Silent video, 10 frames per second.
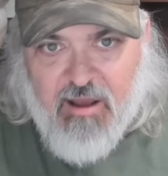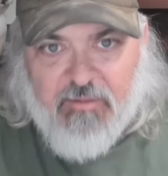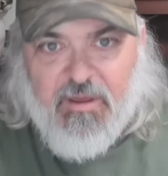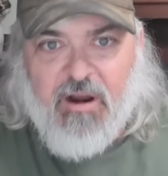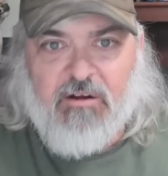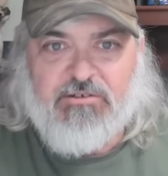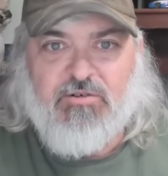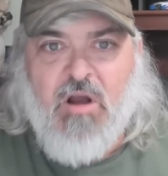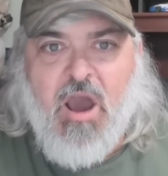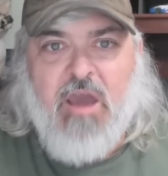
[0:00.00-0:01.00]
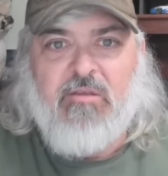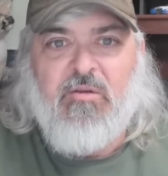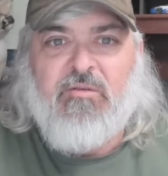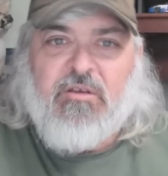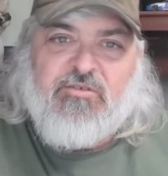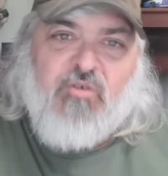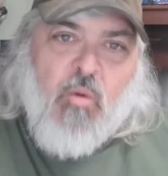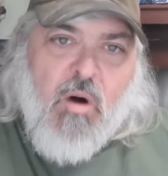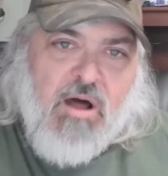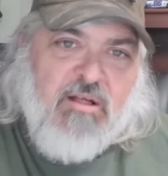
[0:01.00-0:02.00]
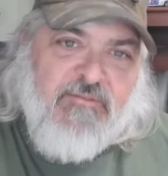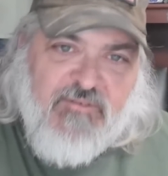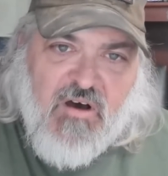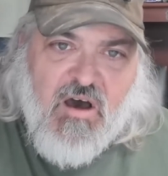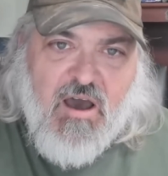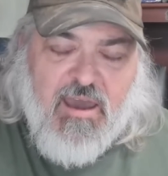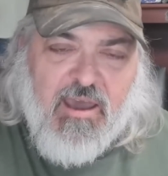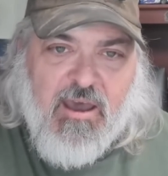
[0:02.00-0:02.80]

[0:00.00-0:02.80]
They are trying to disqualify